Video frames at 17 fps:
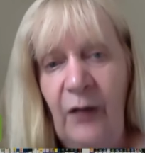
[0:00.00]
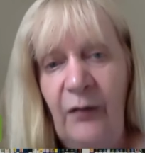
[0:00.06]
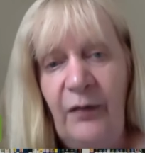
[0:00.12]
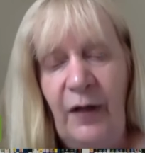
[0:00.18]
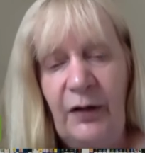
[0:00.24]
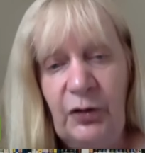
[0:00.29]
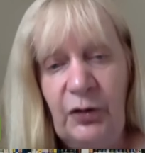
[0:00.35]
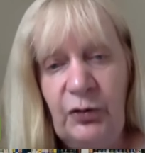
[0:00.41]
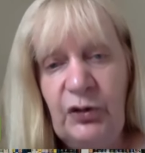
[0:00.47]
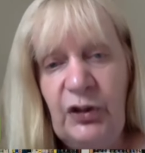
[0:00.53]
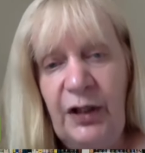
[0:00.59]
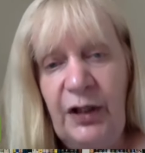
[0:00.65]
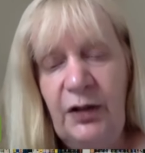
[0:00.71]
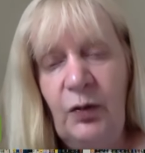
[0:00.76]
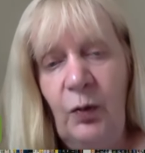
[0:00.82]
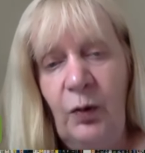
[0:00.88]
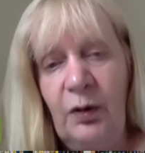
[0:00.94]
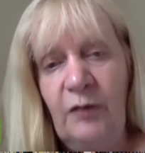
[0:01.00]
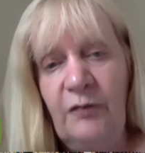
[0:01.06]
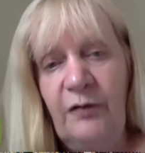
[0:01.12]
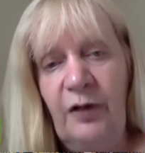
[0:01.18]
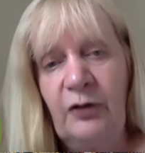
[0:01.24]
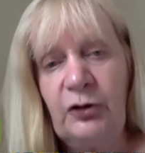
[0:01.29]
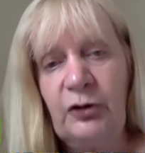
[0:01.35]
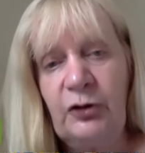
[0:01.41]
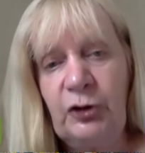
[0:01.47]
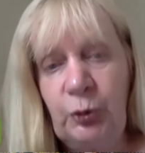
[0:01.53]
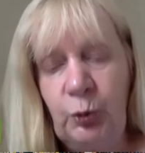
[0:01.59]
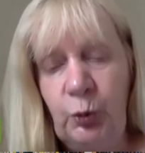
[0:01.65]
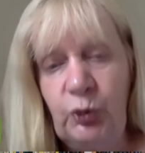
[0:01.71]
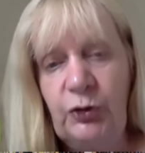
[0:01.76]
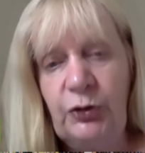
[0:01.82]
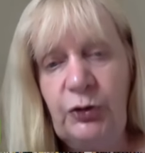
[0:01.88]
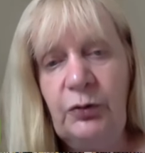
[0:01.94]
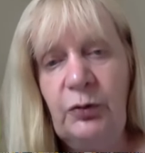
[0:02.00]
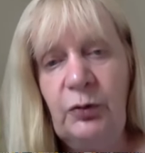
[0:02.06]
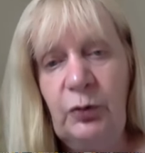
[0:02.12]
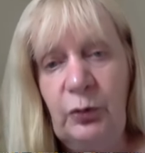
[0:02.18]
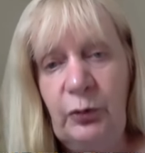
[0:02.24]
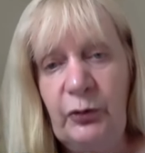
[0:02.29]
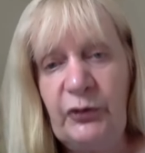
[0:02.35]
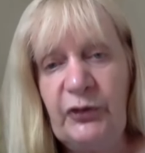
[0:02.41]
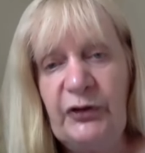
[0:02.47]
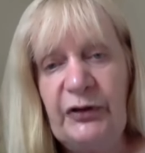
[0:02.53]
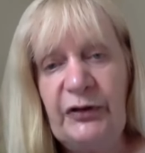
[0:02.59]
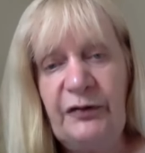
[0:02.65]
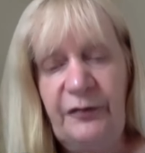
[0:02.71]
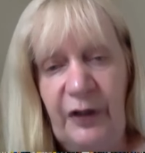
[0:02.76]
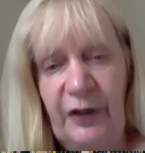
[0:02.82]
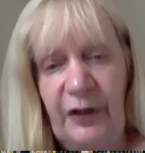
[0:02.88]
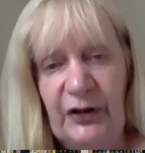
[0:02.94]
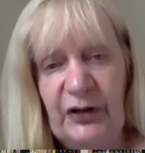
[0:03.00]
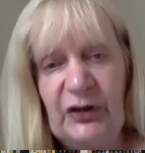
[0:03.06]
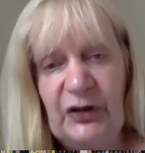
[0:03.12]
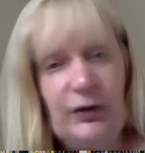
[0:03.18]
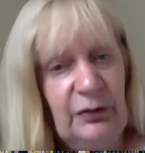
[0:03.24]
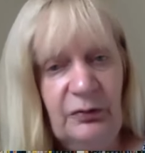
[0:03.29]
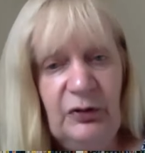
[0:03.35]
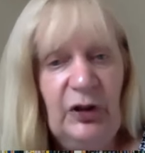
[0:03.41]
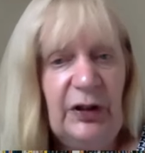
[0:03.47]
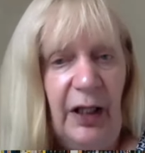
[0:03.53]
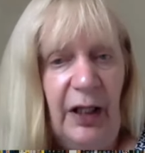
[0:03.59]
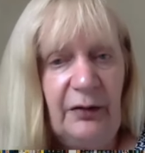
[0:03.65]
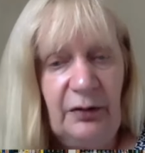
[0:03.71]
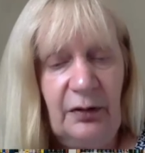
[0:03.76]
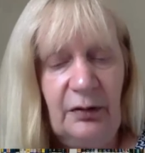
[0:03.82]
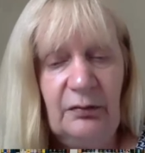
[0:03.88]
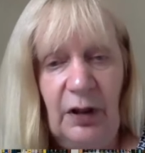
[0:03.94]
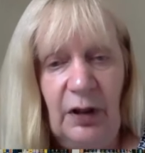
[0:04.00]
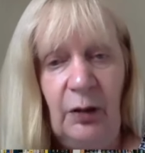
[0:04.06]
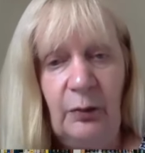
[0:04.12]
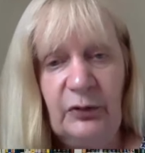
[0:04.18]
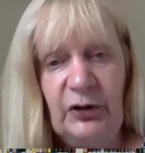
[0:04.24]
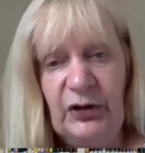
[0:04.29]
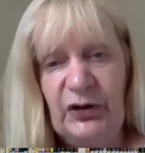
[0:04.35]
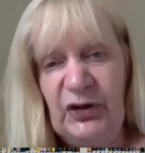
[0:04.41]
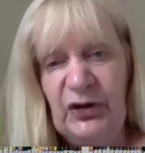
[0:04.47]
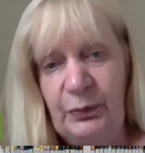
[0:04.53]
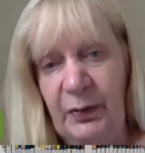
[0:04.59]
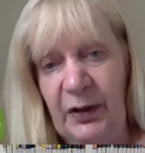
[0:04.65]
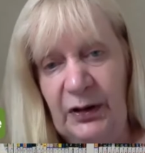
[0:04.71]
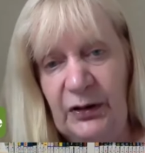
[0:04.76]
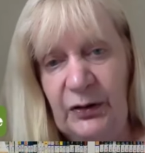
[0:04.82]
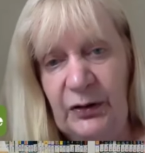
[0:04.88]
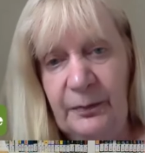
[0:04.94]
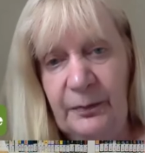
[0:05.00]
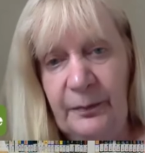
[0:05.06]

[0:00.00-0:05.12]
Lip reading: that you take one of our short courses first to get up to speed.